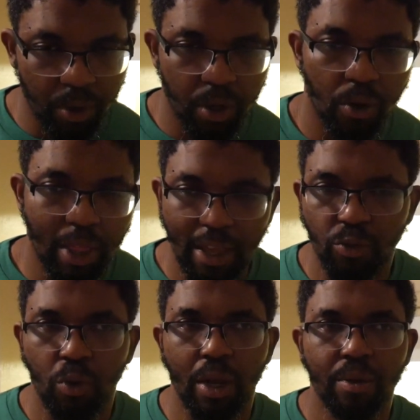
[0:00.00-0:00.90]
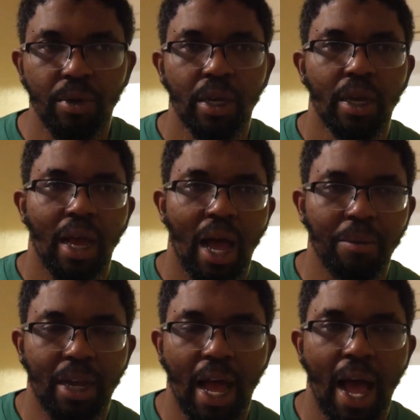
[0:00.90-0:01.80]
you know, that's what
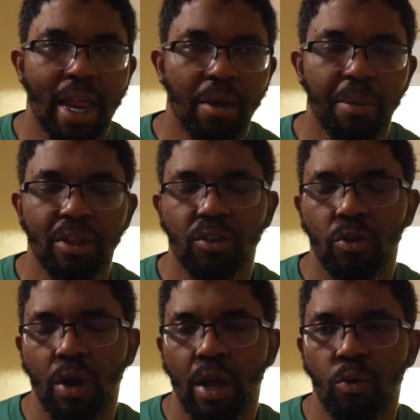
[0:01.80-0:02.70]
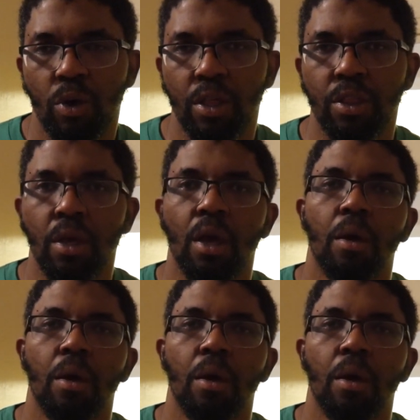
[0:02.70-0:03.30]
I'm kind of messing around with.